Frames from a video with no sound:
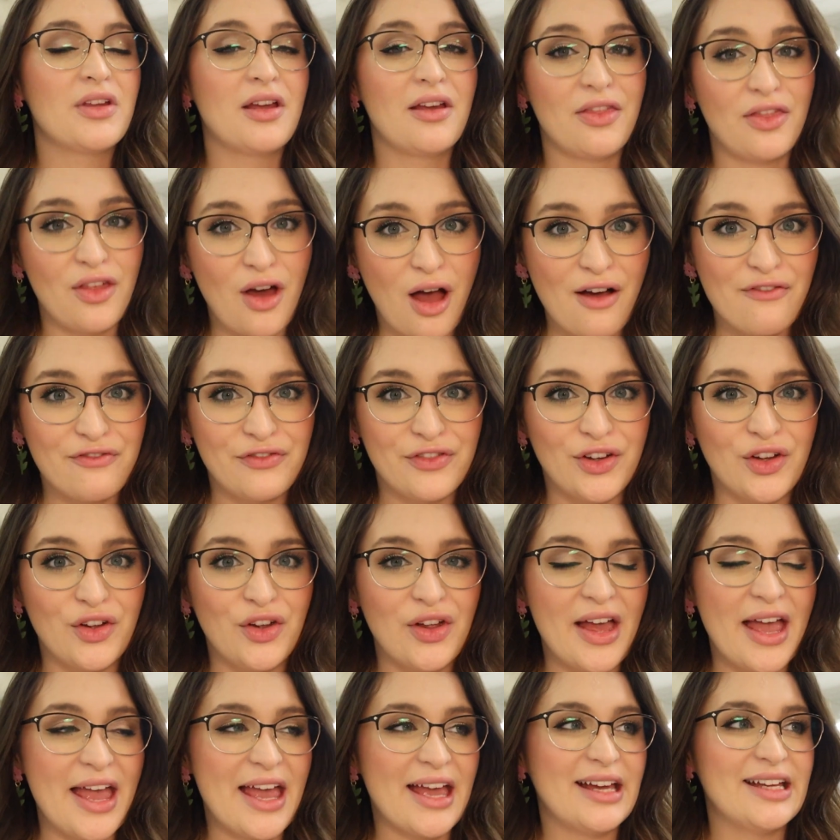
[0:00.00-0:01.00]

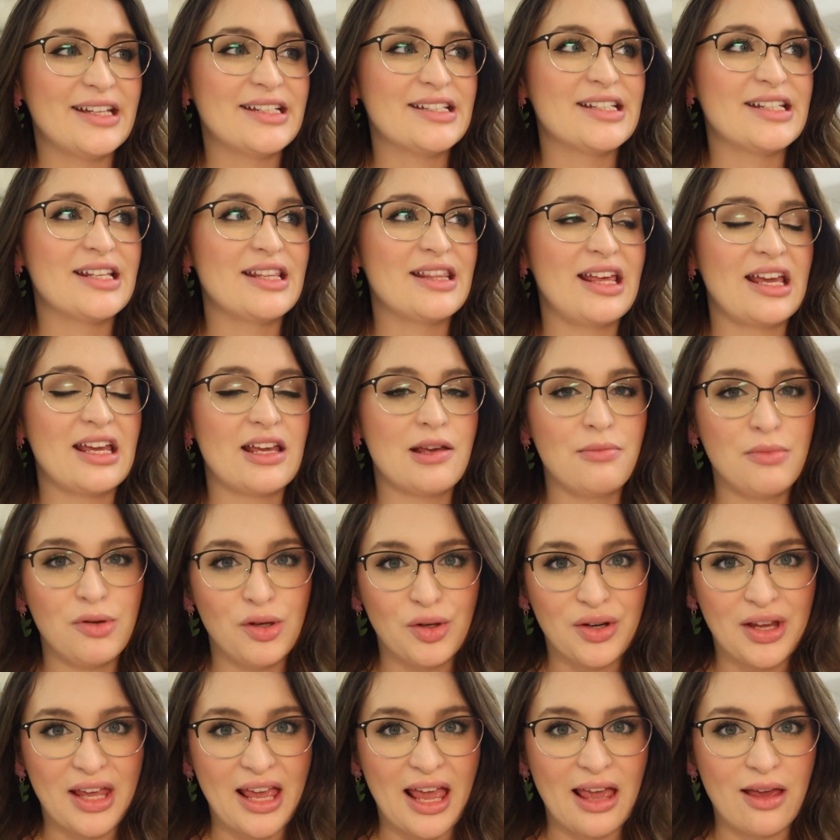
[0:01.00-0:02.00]
thoughtful and they
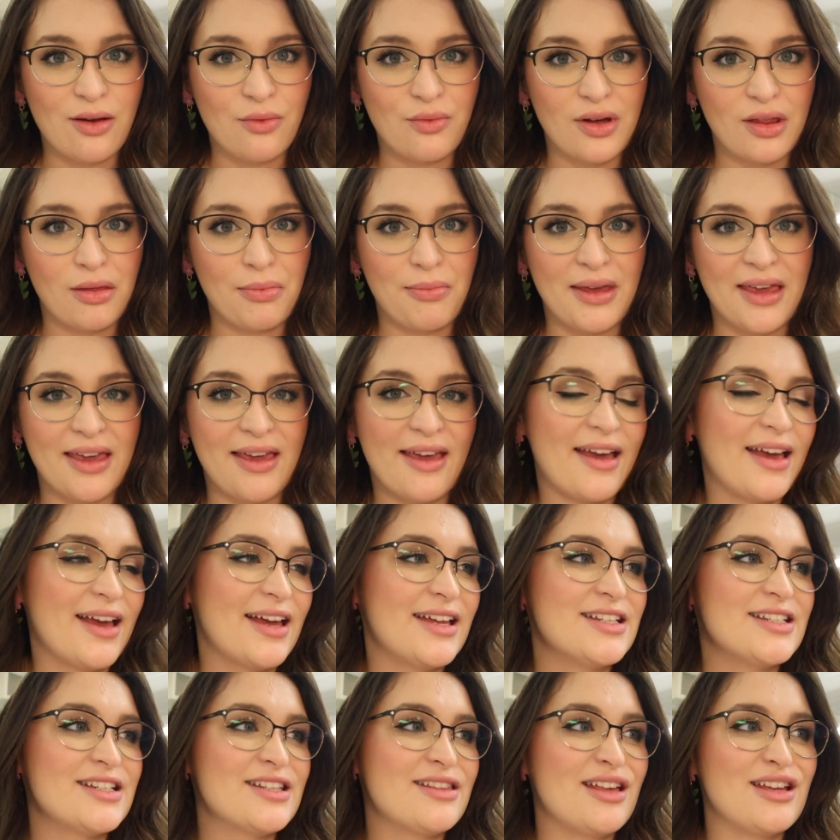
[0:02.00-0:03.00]
communicate with me
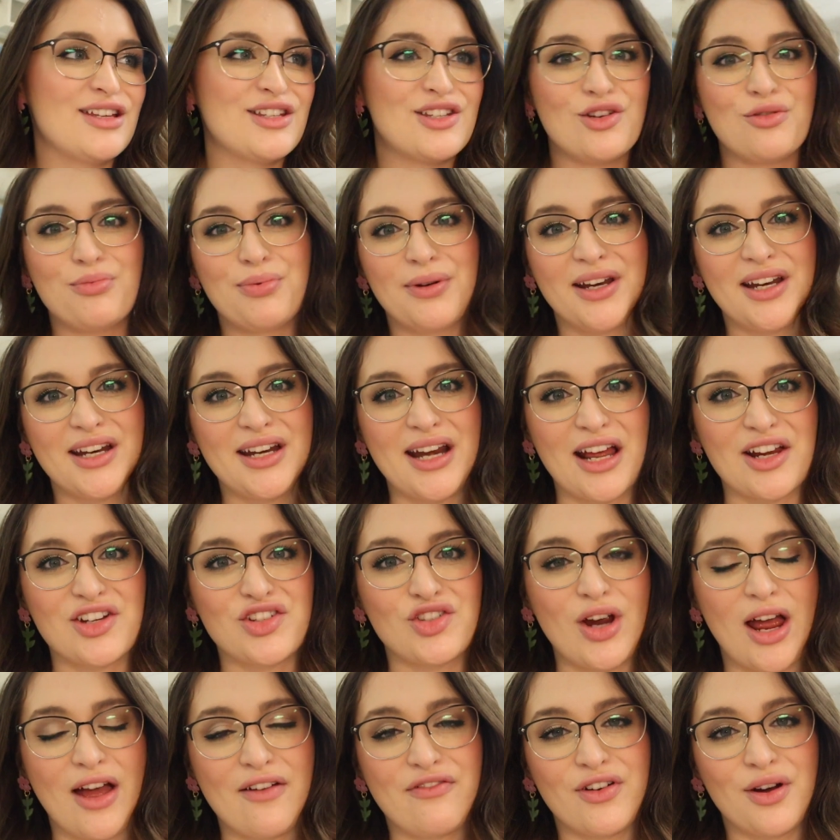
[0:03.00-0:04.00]
and they do put an
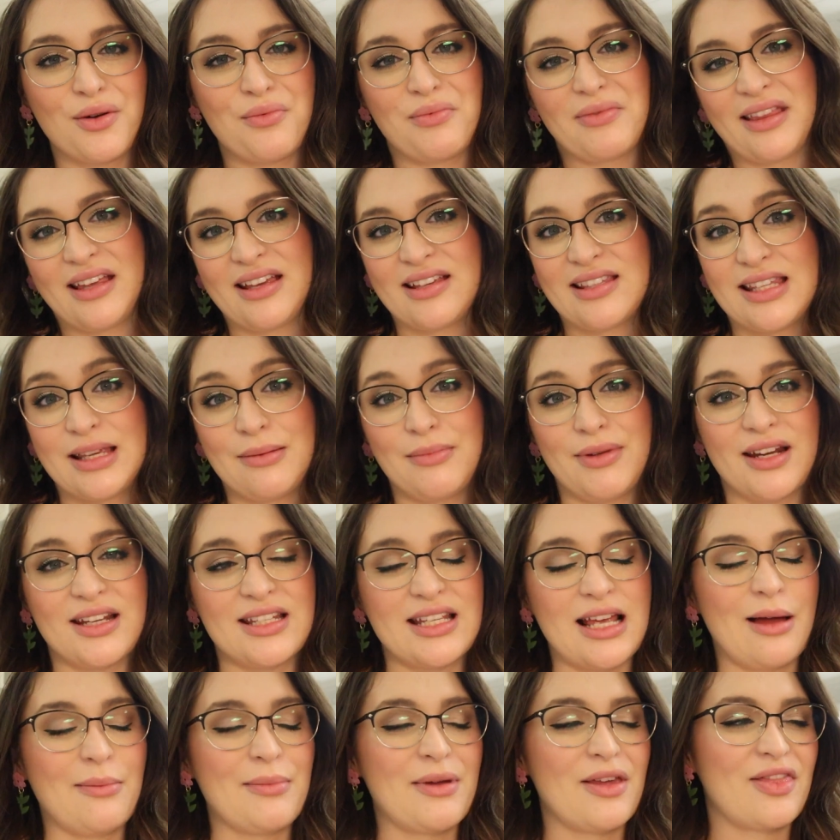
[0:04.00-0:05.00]
extra effort when they see me to
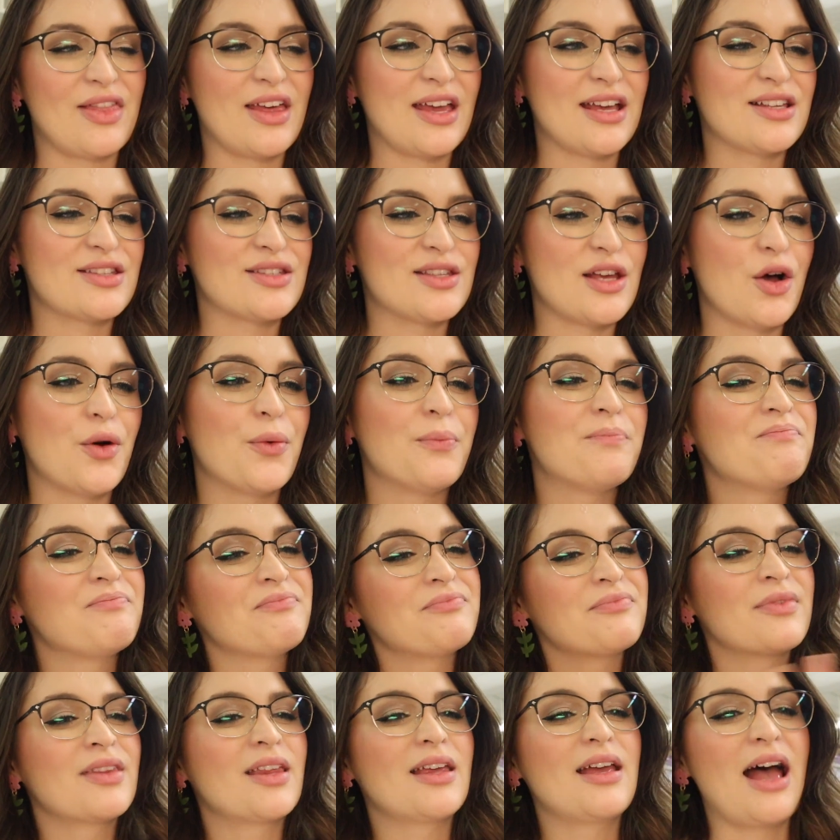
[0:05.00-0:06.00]
tell me things. So
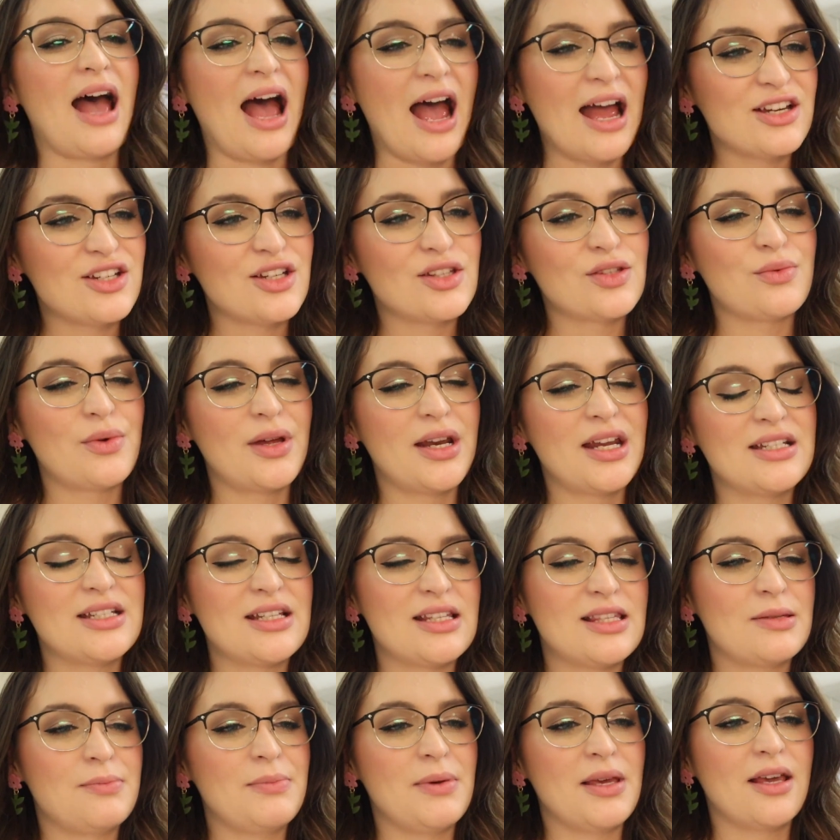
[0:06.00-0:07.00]
I just wanted to
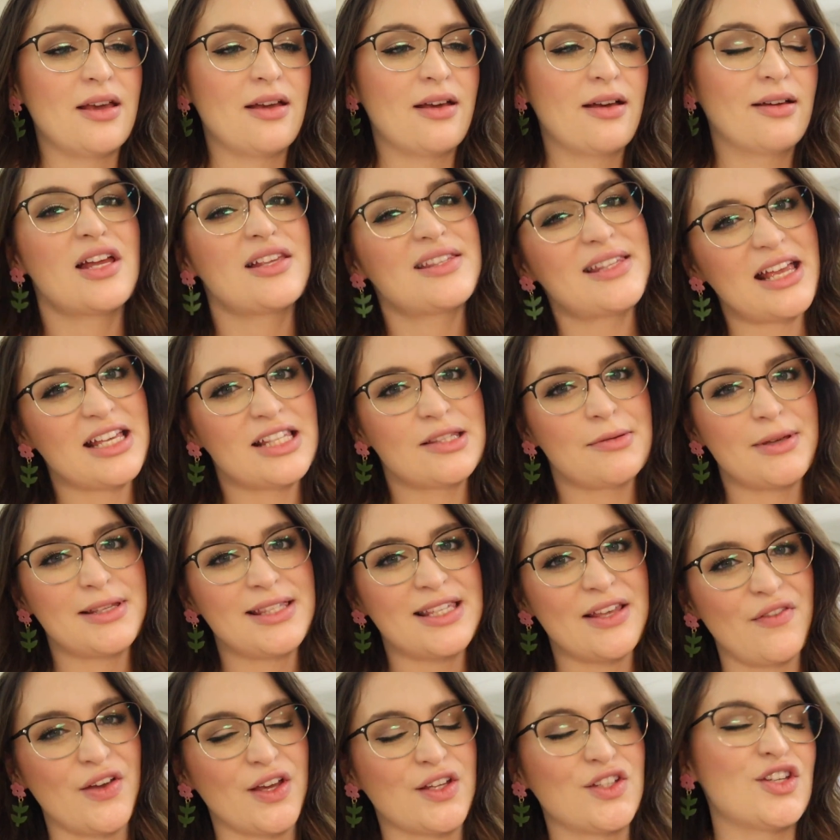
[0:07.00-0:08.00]
speak, not saying
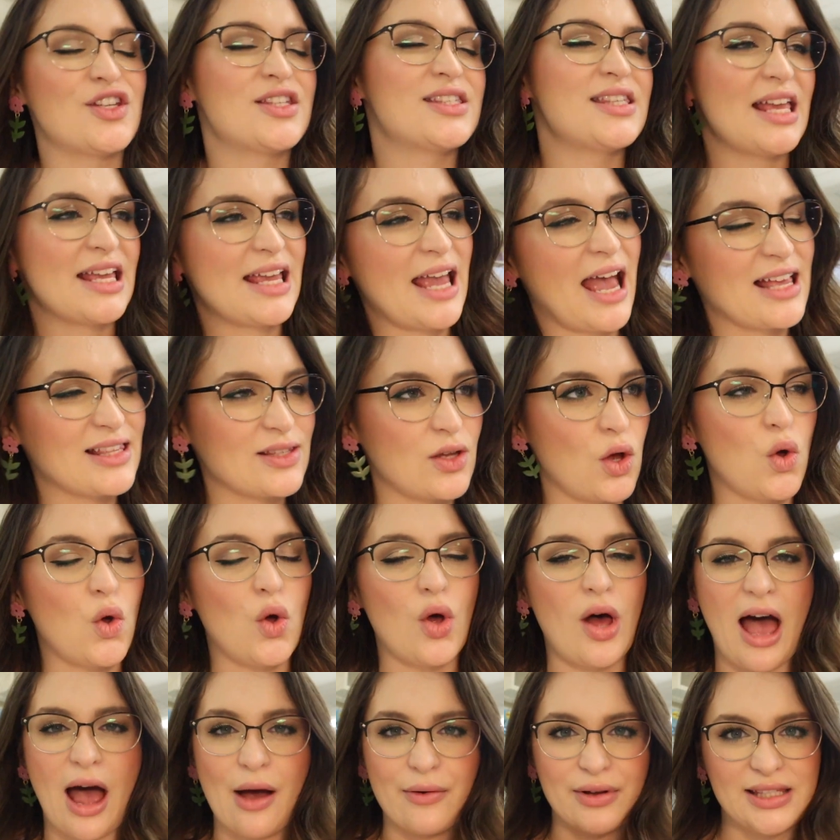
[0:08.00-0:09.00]
specific, just like as a
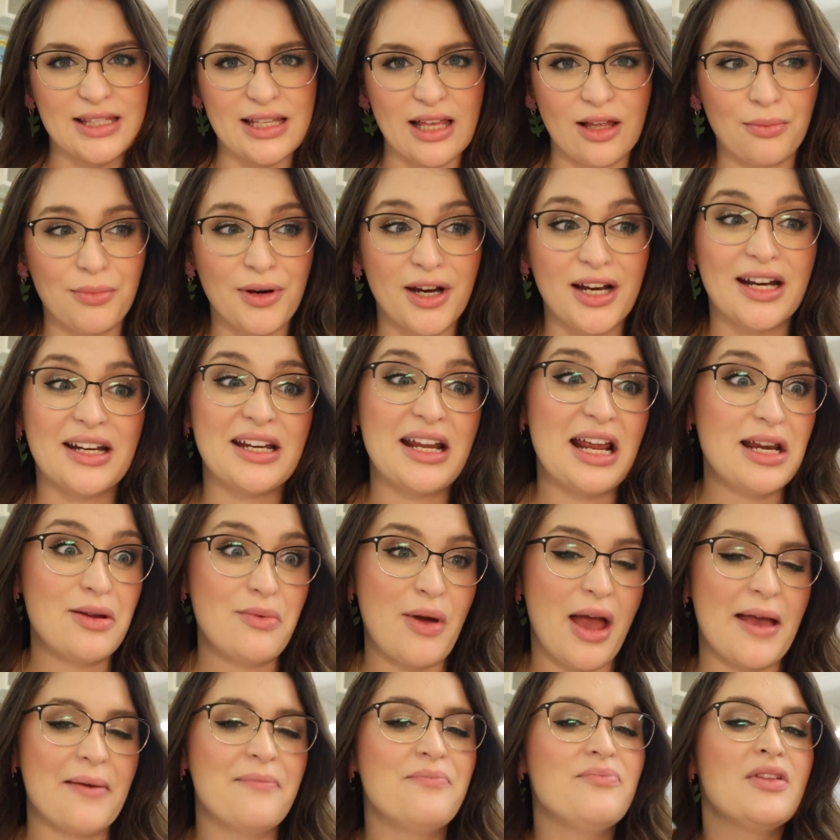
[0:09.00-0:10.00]
whole, how it's celebrated.
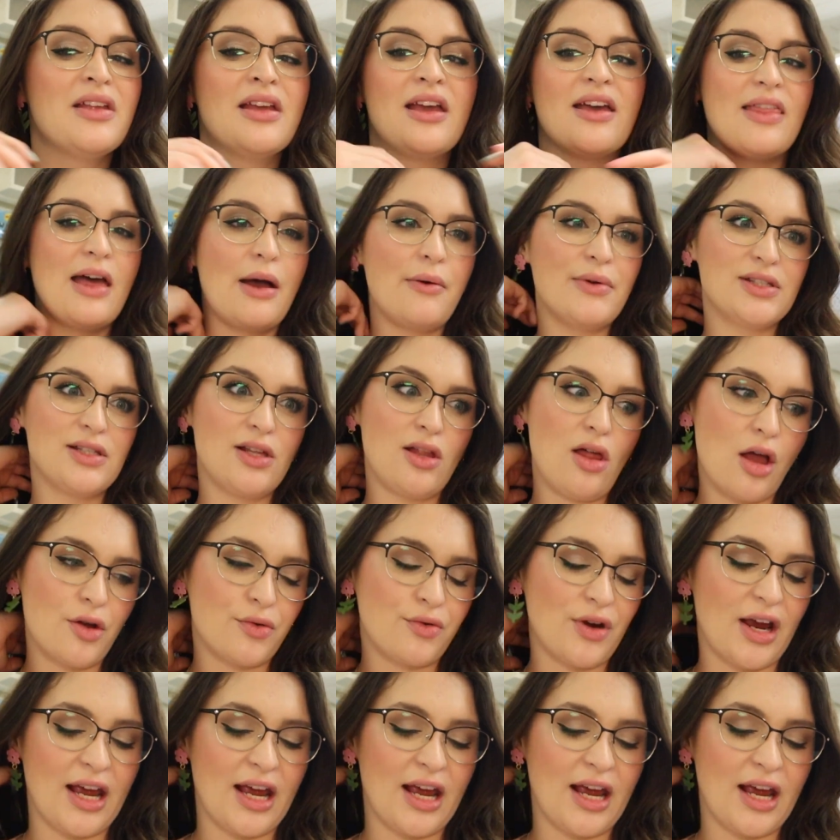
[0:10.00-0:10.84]
Anyway, that was a long